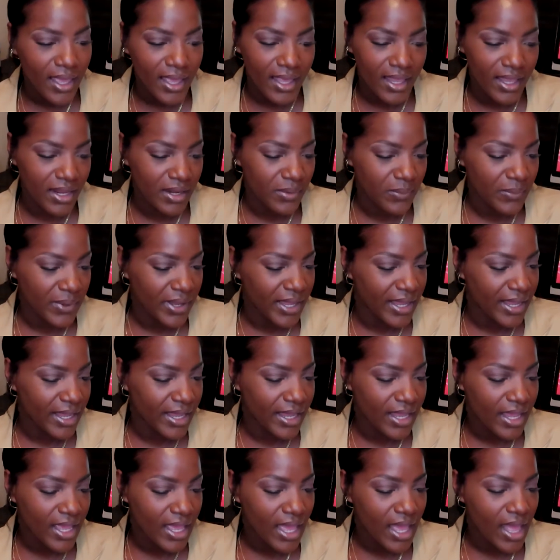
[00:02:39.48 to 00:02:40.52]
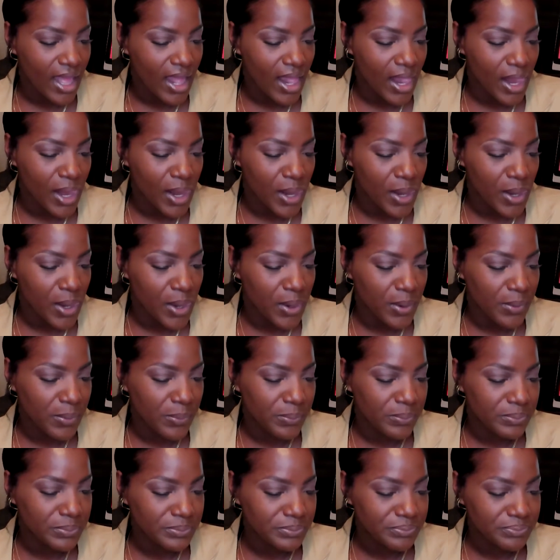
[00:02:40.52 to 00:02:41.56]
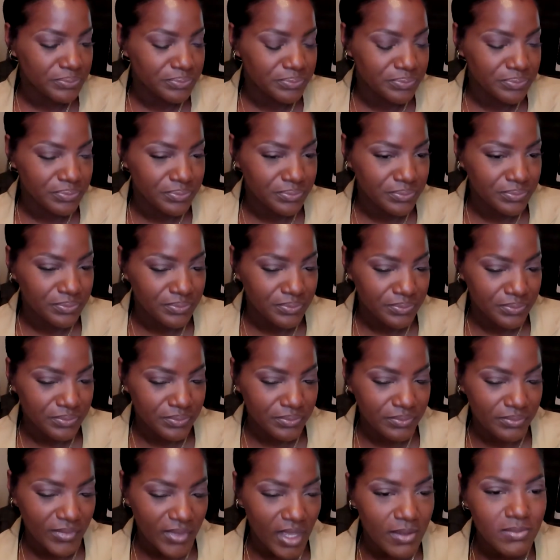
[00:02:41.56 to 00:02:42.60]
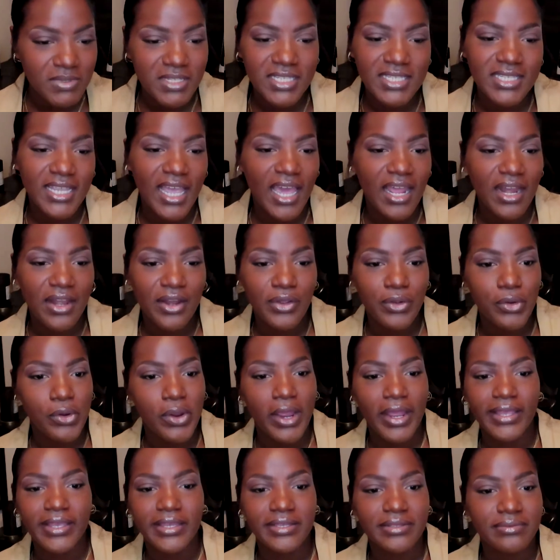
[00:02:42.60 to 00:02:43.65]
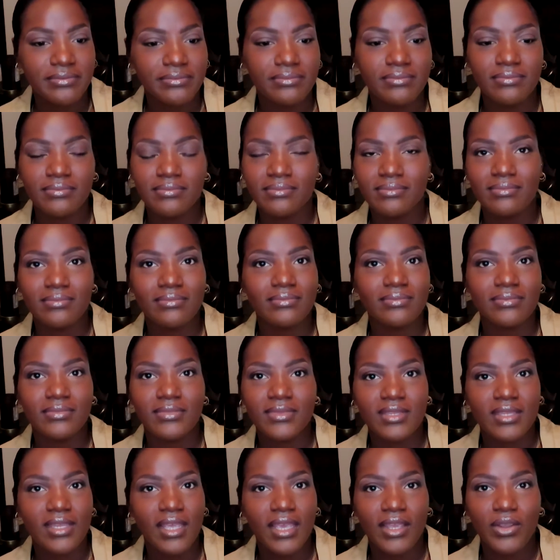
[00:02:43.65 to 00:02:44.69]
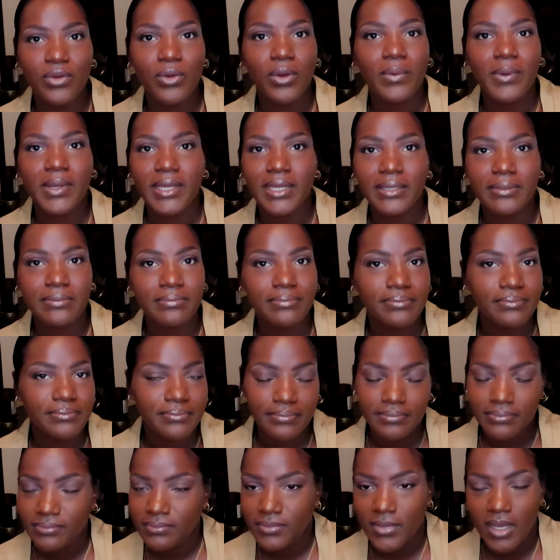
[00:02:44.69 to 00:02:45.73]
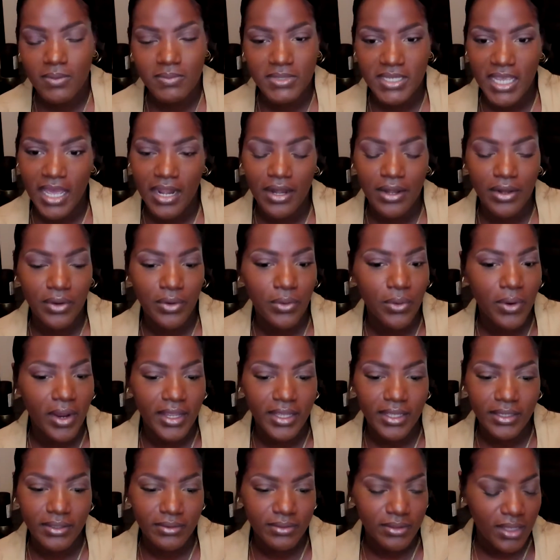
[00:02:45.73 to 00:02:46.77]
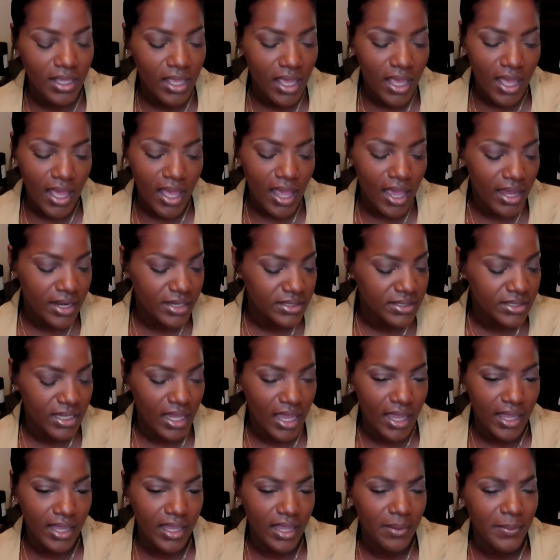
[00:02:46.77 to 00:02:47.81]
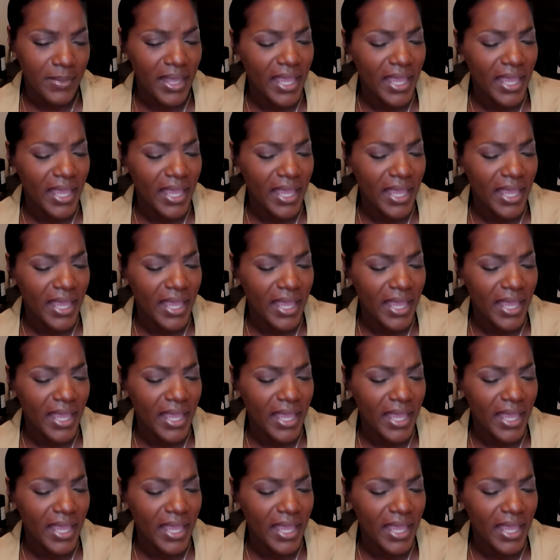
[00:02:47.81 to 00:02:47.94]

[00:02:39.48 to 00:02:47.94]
Anyway, I'm just tired of the crying. Grow up. I'm tired of the crying. Honestly, I am.